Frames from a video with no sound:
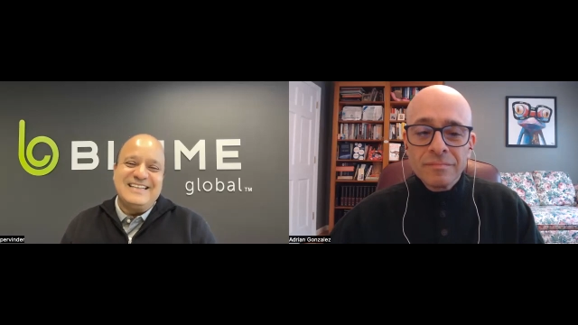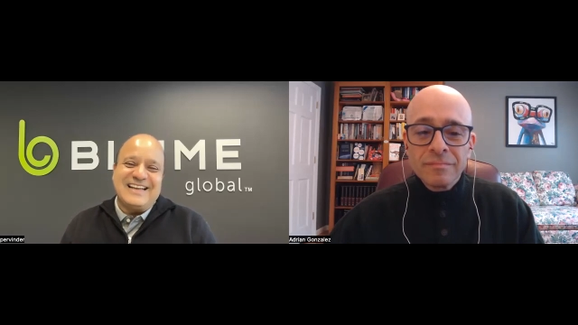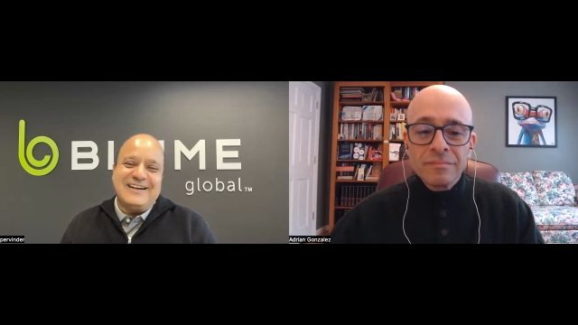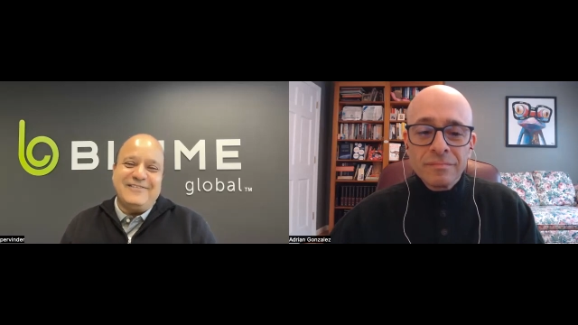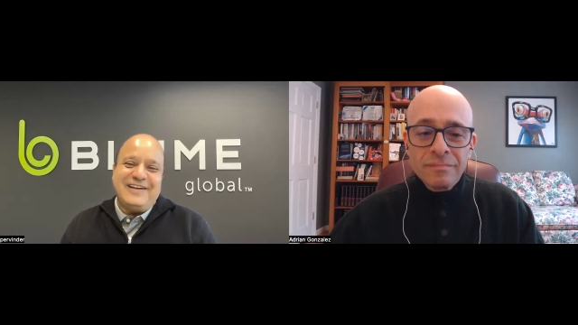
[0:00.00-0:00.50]

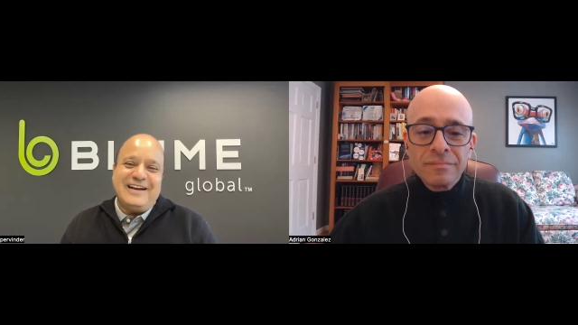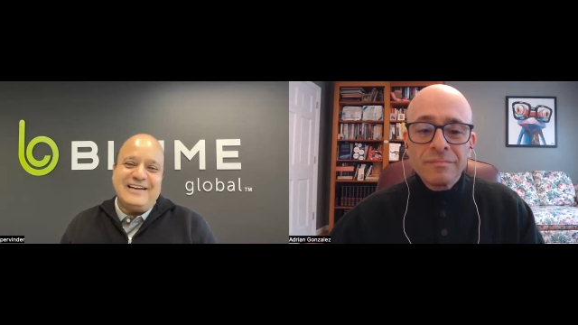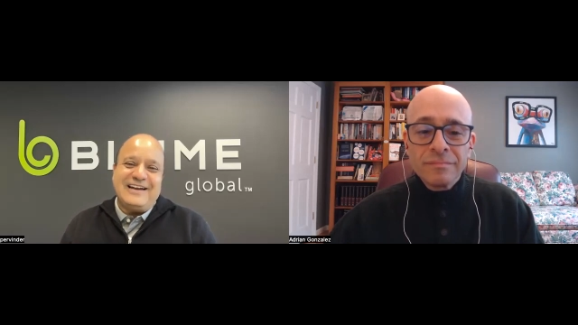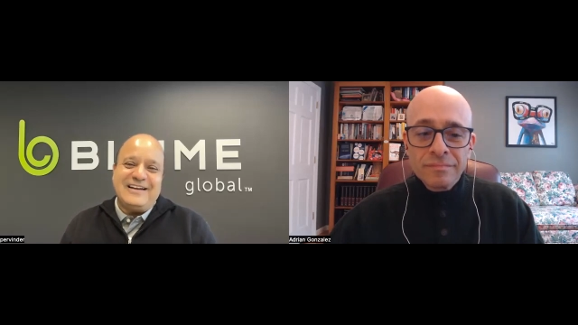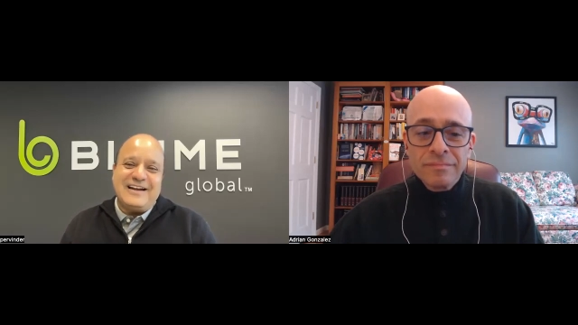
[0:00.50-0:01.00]
Speaker 1: kind of at
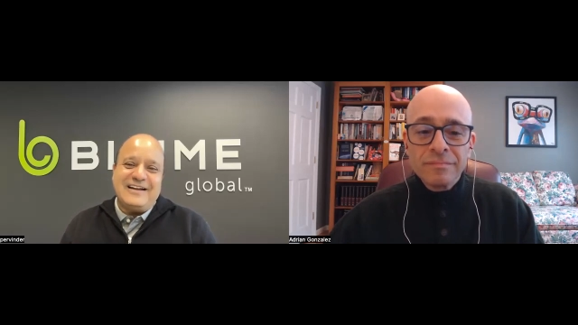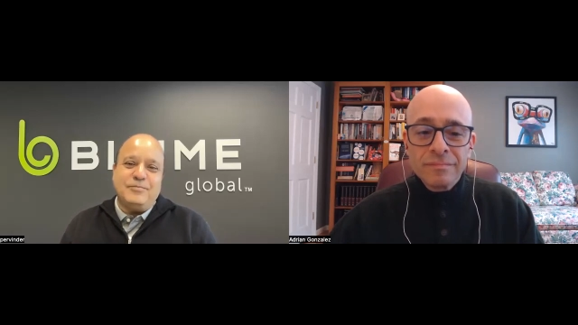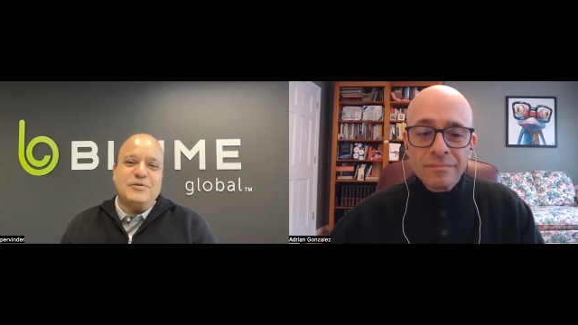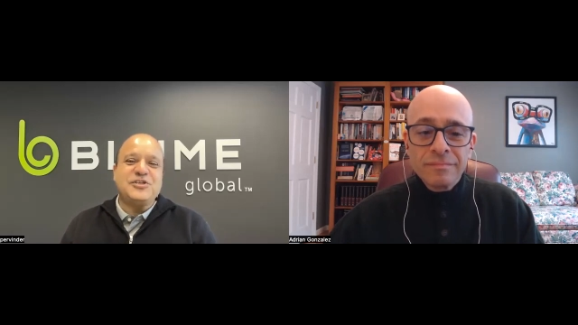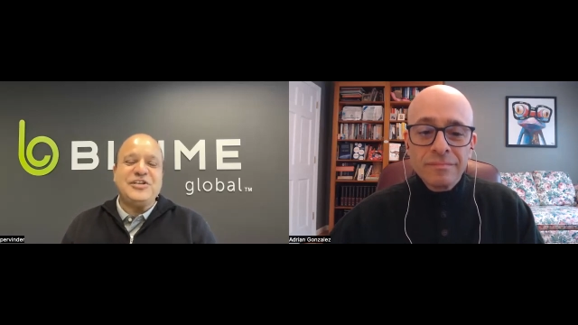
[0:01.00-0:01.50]
at, at
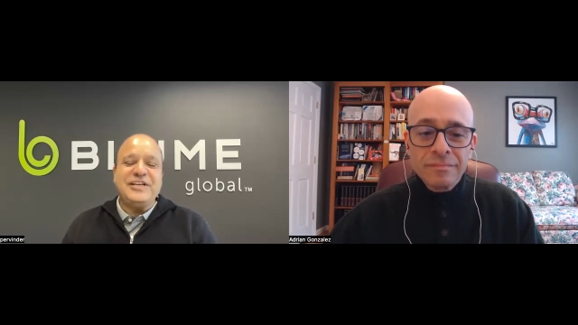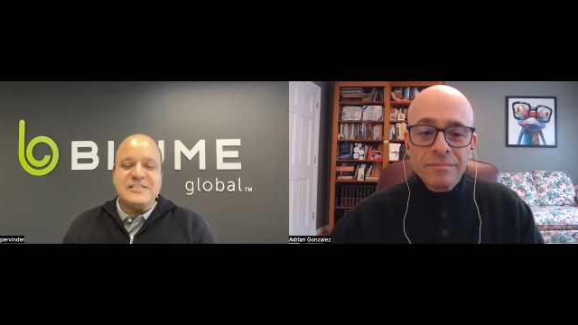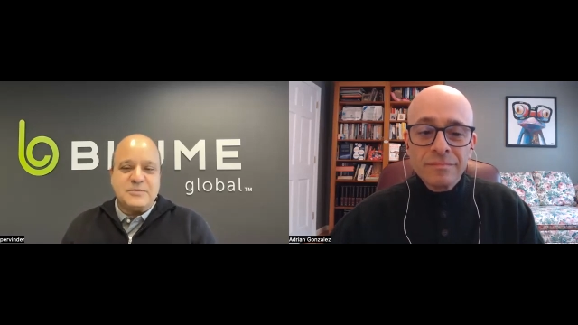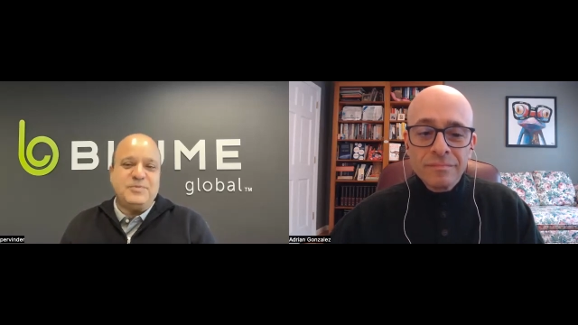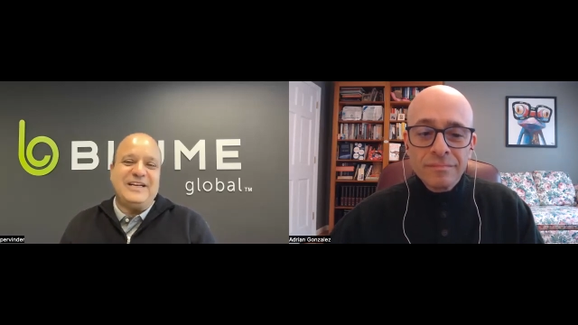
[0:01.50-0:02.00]
machine
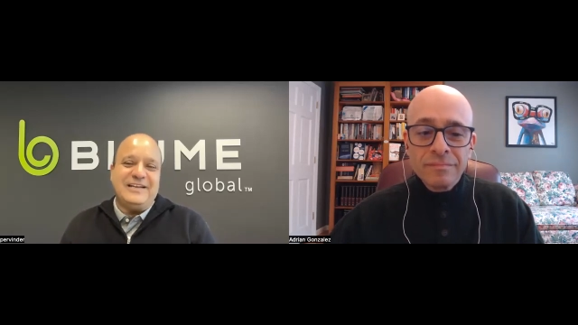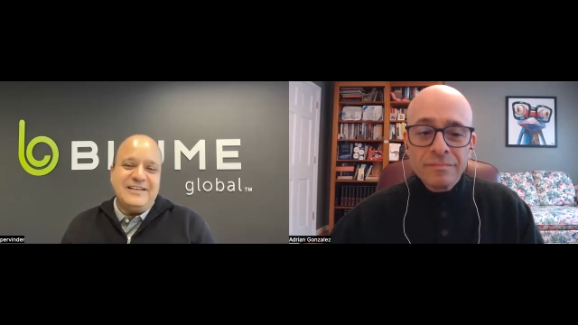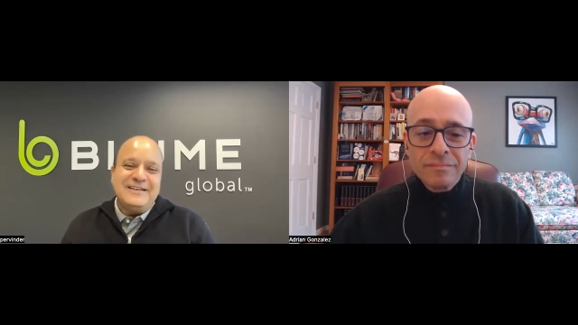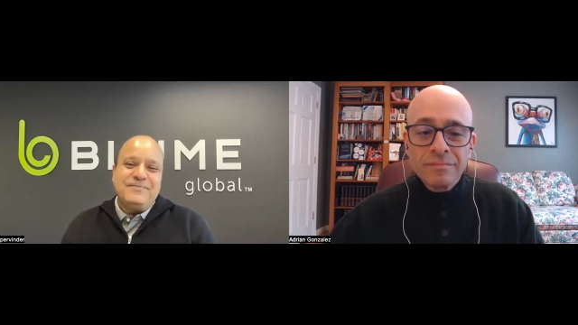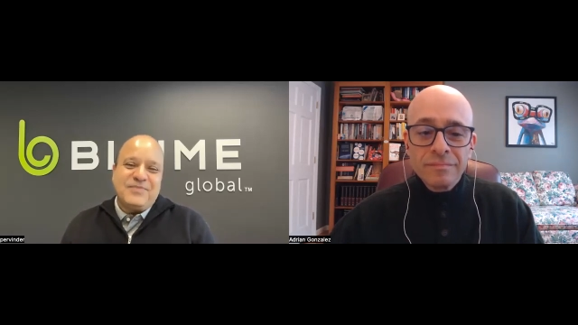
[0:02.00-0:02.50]
speed
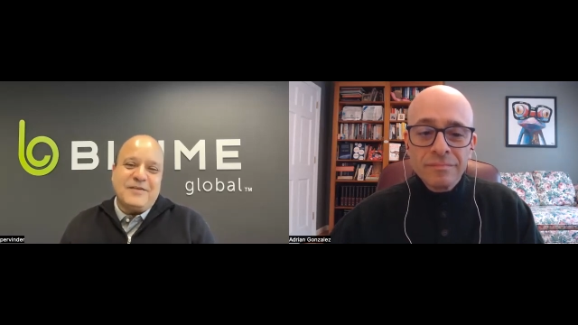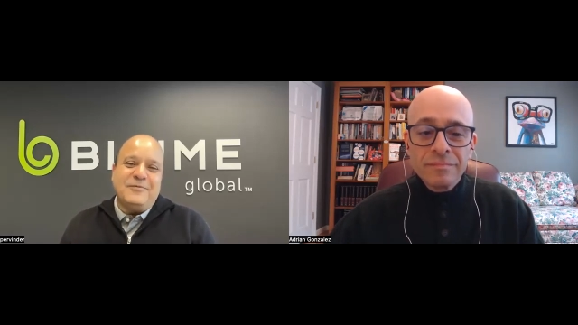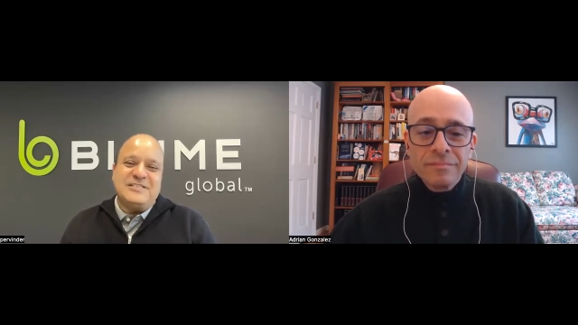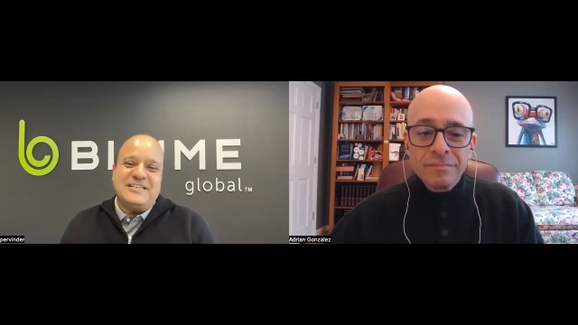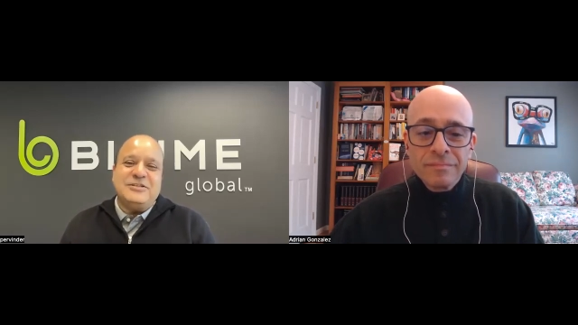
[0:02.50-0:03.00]

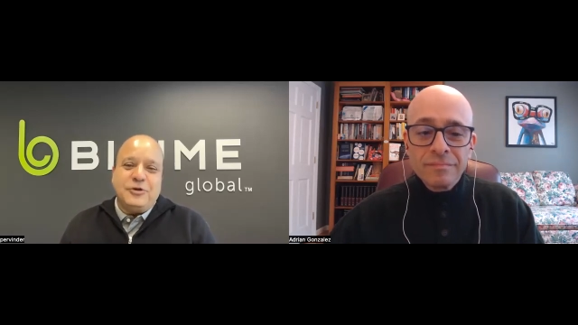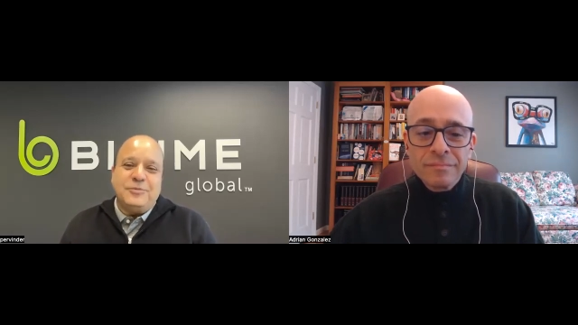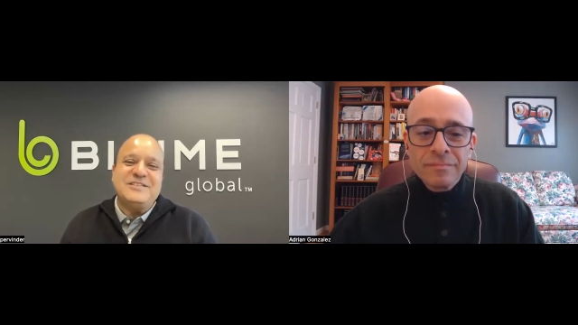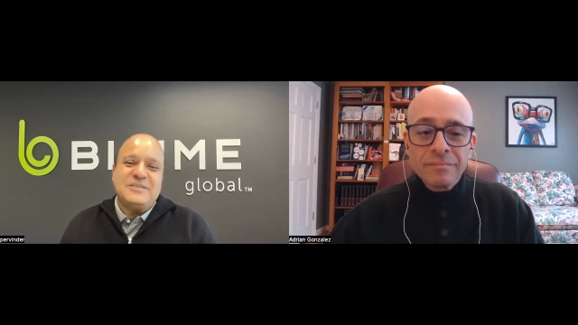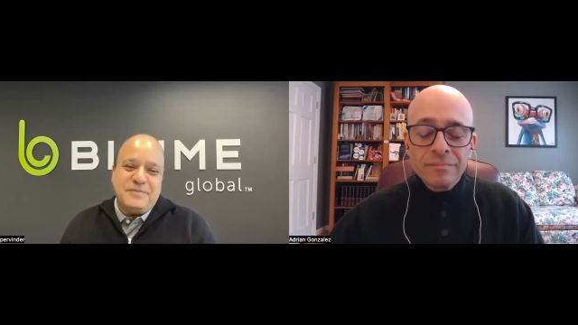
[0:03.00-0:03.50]
versus
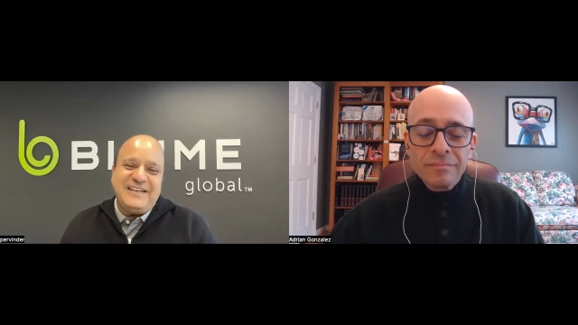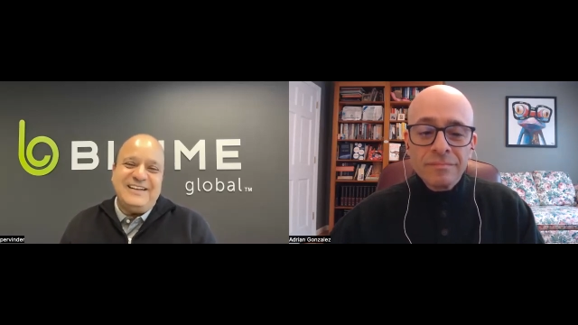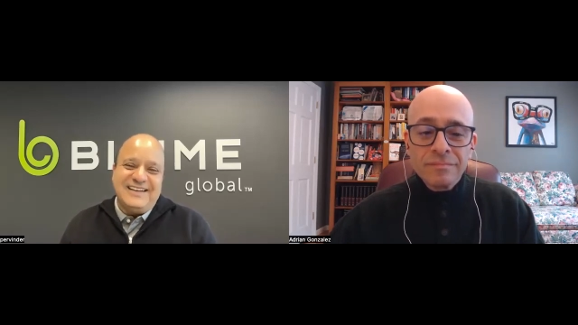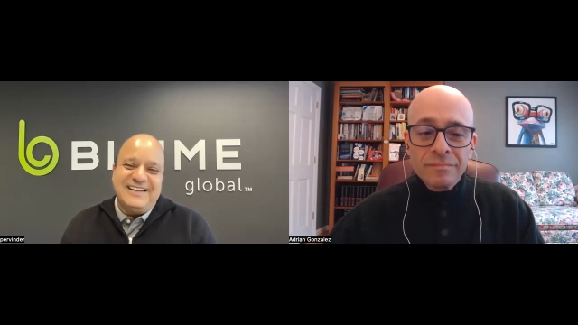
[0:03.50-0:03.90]
human speed